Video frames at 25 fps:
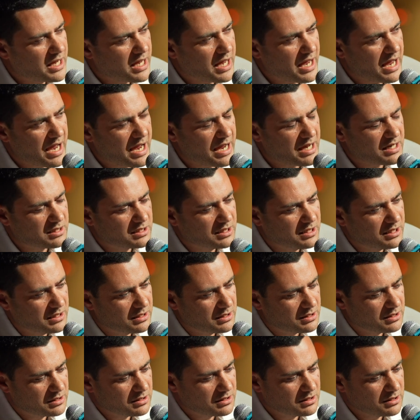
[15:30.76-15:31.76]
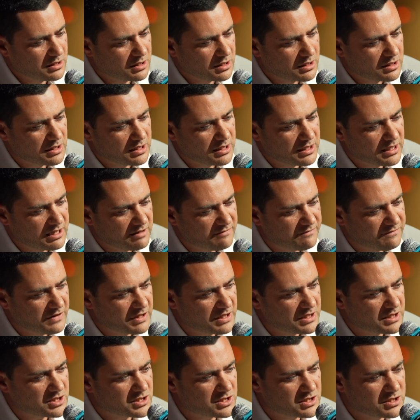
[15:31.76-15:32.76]
And he
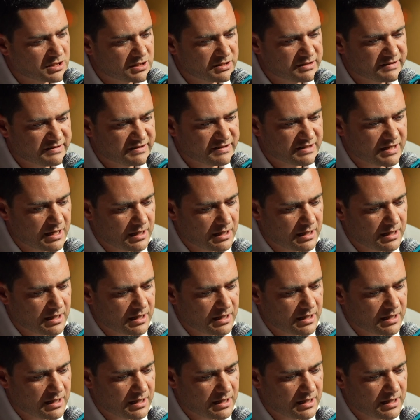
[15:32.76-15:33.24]
finished his